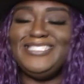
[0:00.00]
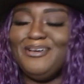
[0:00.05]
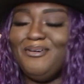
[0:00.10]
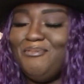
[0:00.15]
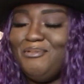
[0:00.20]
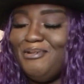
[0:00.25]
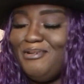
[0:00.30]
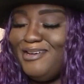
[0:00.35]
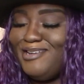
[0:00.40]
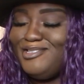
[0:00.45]

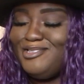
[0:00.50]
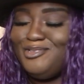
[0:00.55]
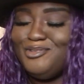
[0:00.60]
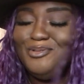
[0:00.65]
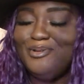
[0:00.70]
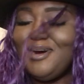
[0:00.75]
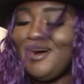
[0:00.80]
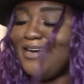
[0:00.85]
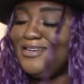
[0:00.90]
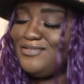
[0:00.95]
So we'll get
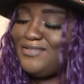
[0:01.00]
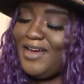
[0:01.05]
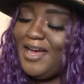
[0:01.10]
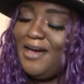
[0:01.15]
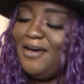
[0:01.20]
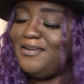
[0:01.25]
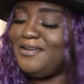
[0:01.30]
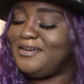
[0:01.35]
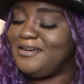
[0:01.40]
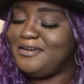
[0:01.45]
two cards for
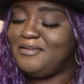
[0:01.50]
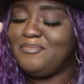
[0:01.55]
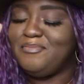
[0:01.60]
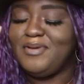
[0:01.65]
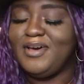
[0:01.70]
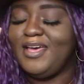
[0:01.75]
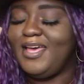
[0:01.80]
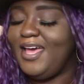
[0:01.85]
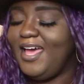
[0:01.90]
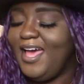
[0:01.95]
outcome,
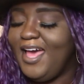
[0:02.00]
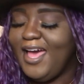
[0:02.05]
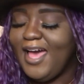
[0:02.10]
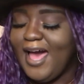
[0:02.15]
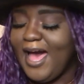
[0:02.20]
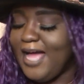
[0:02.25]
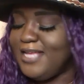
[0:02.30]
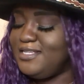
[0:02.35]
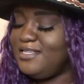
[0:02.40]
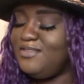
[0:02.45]
but
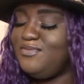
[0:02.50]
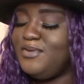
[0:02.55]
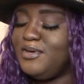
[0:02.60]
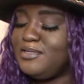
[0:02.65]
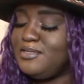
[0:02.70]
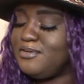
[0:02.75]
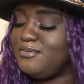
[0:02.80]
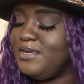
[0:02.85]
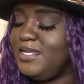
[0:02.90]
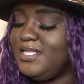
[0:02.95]
I just
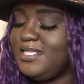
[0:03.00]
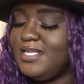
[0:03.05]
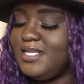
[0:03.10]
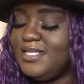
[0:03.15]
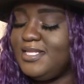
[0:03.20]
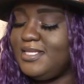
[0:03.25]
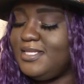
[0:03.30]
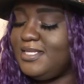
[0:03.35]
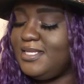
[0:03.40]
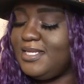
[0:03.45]
felt a reason
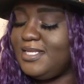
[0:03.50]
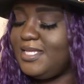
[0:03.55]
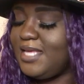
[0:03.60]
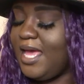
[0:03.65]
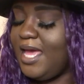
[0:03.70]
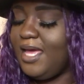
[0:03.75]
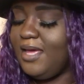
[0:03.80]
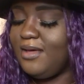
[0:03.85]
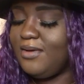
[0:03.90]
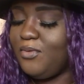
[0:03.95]
to, to
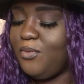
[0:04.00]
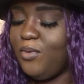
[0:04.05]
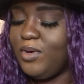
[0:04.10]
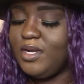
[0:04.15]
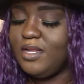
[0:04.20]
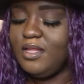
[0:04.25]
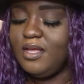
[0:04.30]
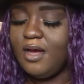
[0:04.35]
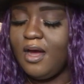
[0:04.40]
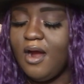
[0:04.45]
take
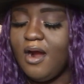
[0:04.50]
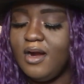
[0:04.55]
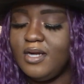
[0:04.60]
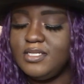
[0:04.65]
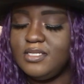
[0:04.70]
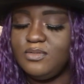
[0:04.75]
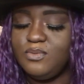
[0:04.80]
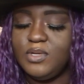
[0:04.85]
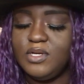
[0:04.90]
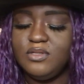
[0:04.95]
one of the
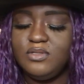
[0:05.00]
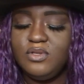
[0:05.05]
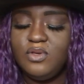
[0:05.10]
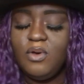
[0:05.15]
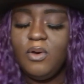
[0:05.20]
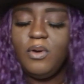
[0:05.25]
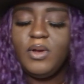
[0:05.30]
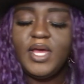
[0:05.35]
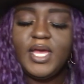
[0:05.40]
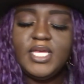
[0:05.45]
cards as well too,
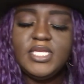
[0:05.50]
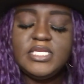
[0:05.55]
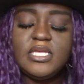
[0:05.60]
okay?